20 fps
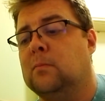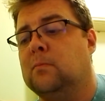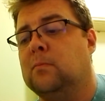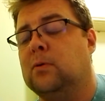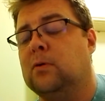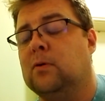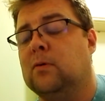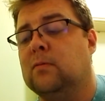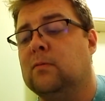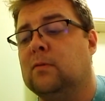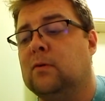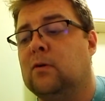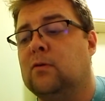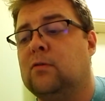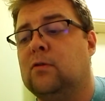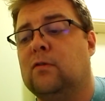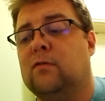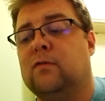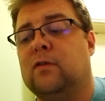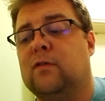But
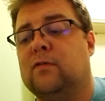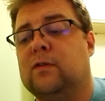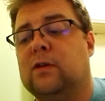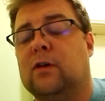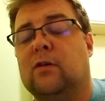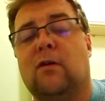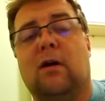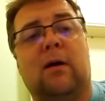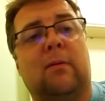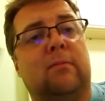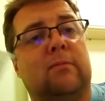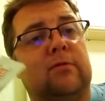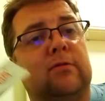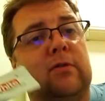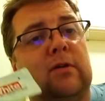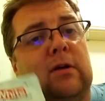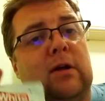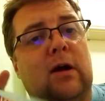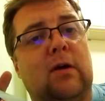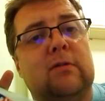150 grams,
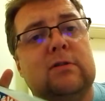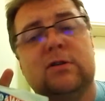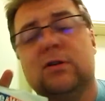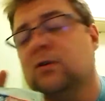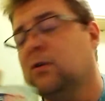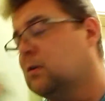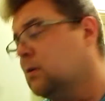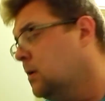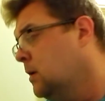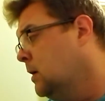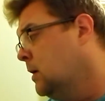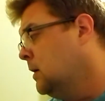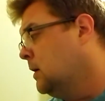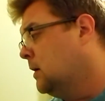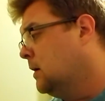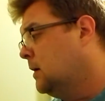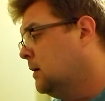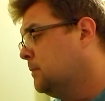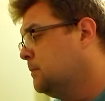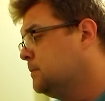you know, it's good.
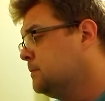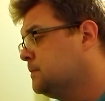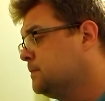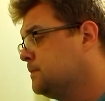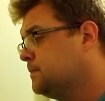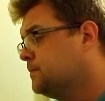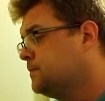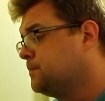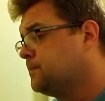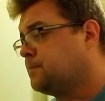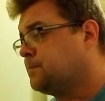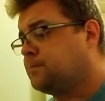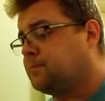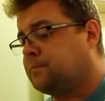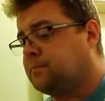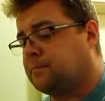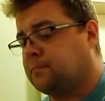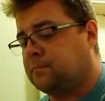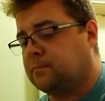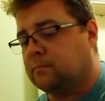
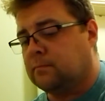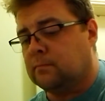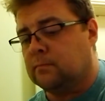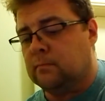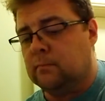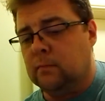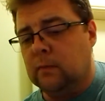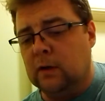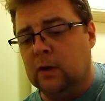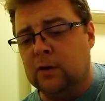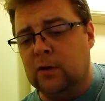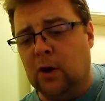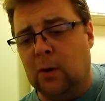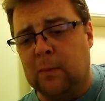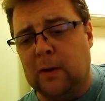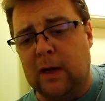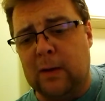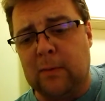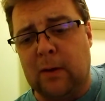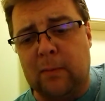
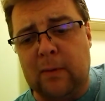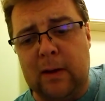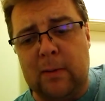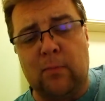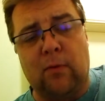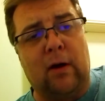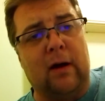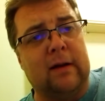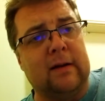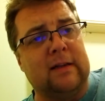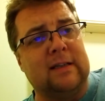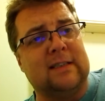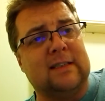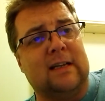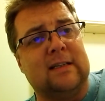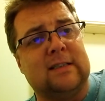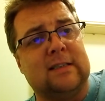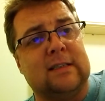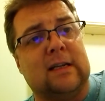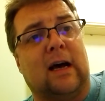Normally my main brand is
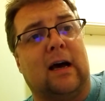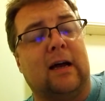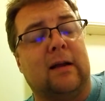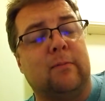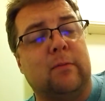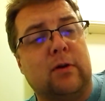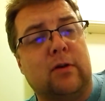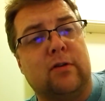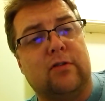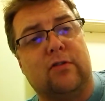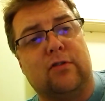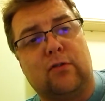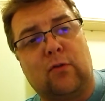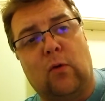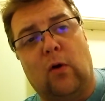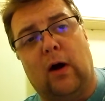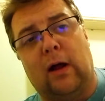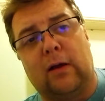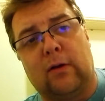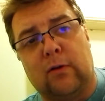Sensodyne because it's
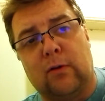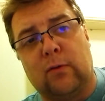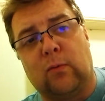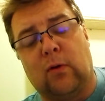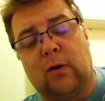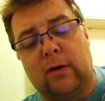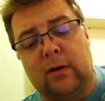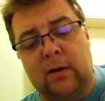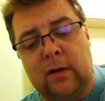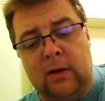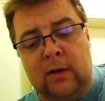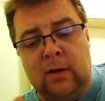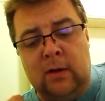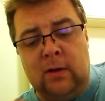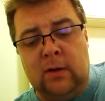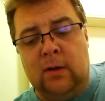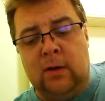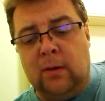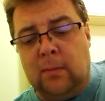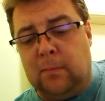quite a good one.
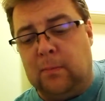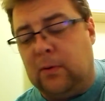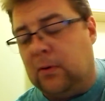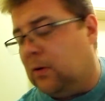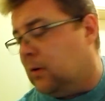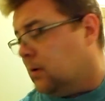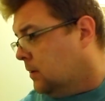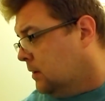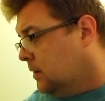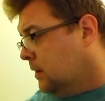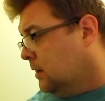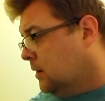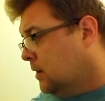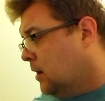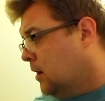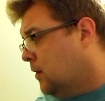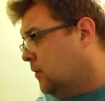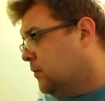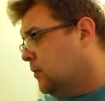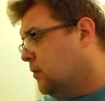But, you
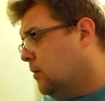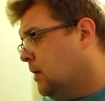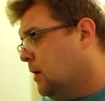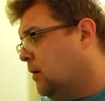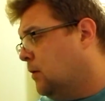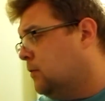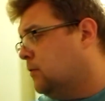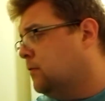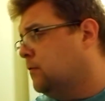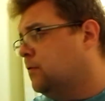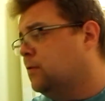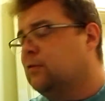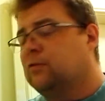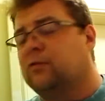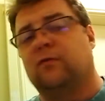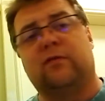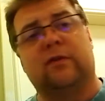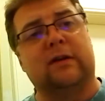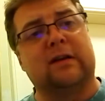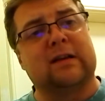know, if you're out for
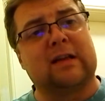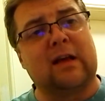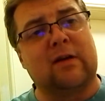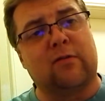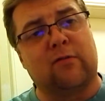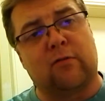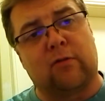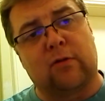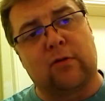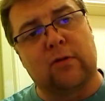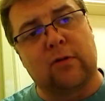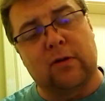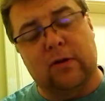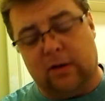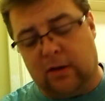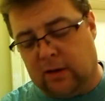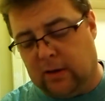something different,